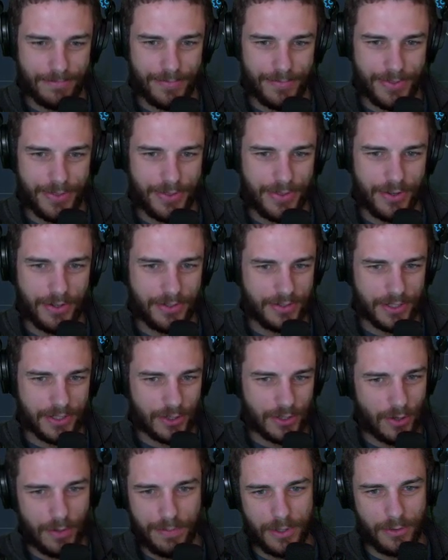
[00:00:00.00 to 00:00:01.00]
there's this
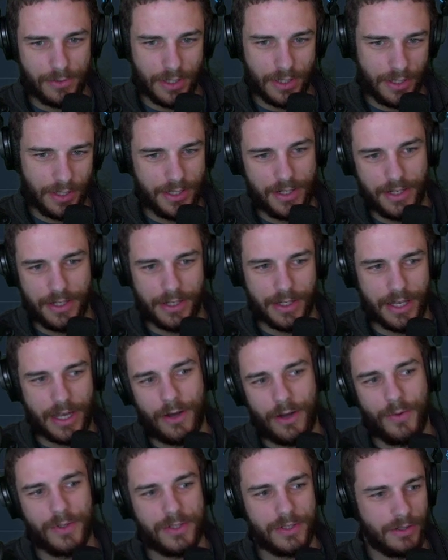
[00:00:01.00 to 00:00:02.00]
crypto deleted
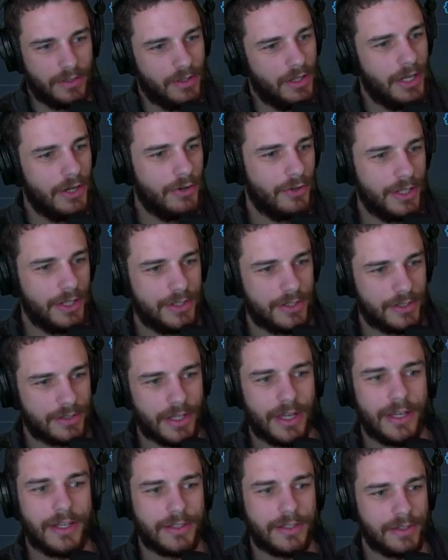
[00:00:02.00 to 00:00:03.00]
account, which are literally just
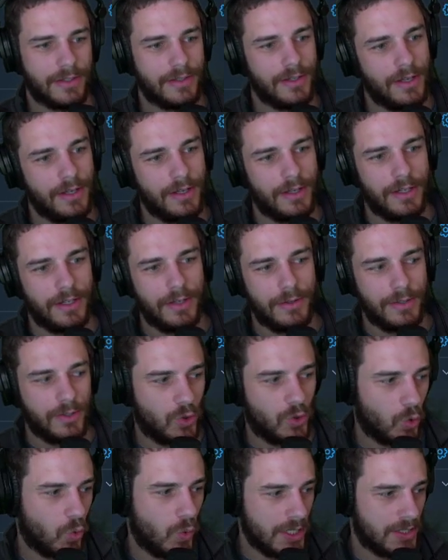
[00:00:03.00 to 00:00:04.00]
like
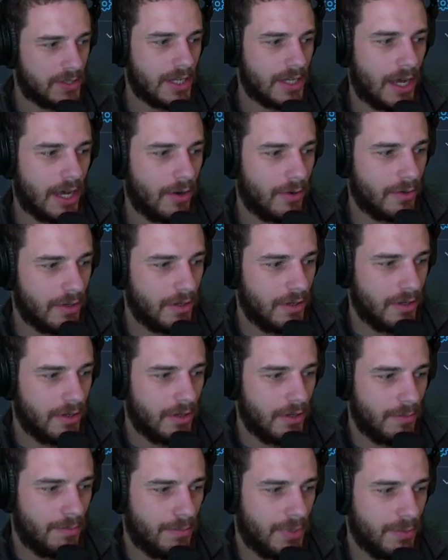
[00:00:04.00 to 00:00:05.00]
tweets out
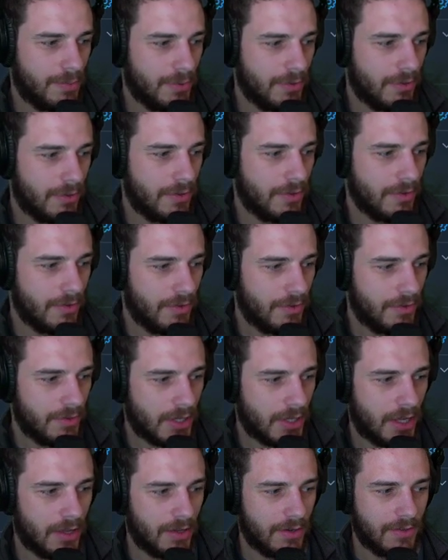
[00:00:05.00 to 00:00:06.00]
people,
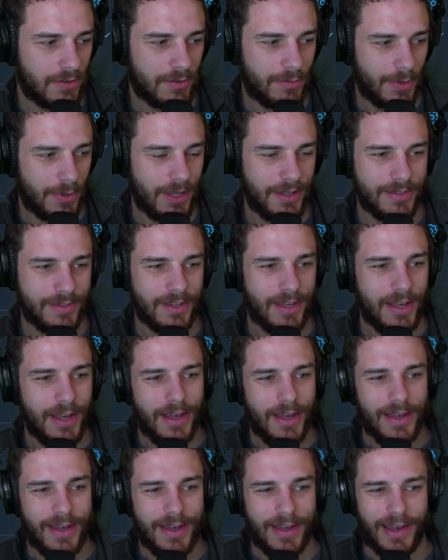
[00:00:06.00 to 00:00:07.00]
Collin space.
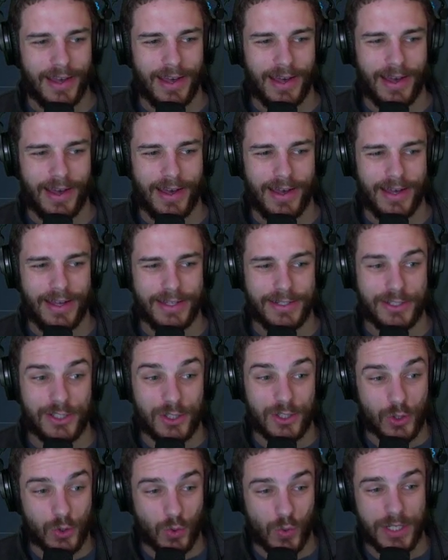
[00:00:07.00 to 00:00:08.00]
It
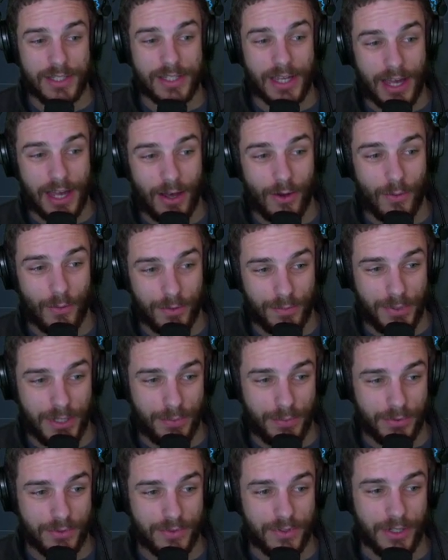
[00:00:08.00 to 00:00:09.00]
tweets out when
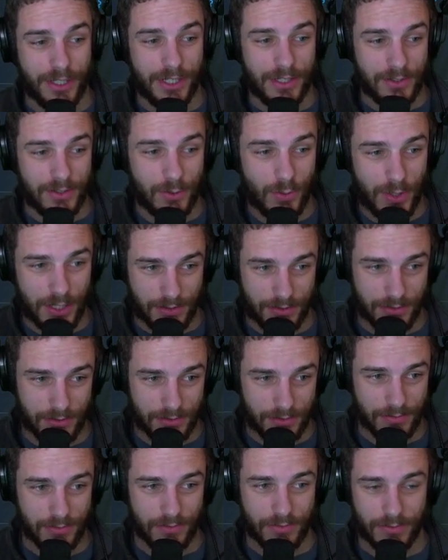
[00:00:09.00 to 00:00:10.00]
people delete
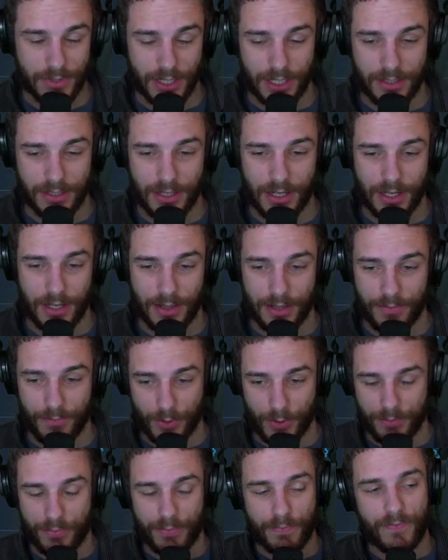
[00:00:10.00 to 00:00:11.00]
tweets, right?
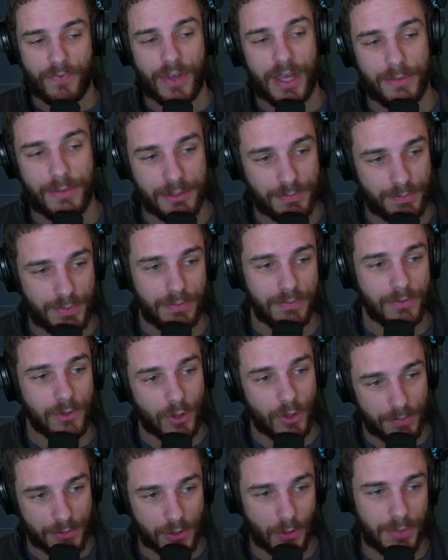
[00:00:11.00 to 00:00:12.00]
When famous
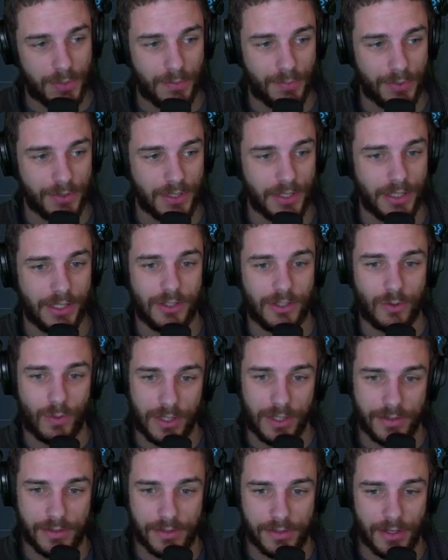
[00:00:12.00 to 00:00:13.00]
crypto people delete
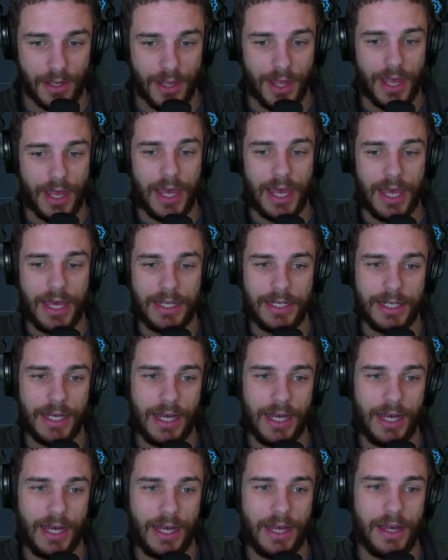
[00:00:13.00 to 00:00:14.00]
tweets, and
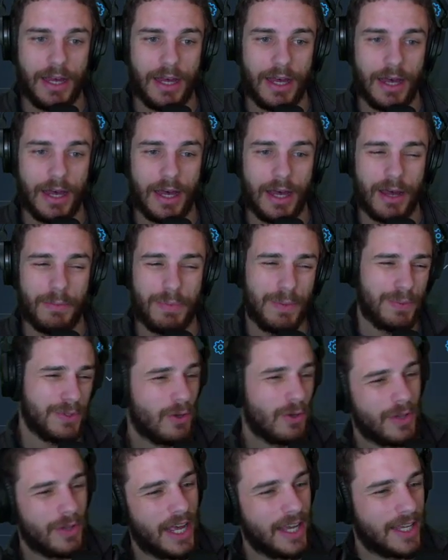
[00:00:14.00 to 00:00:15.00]
people
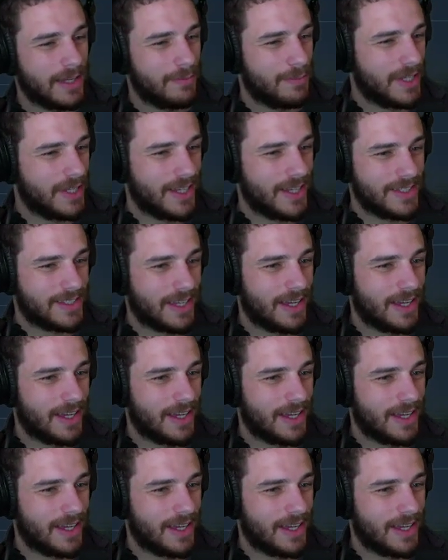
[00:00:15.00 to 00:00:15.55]
don't like it because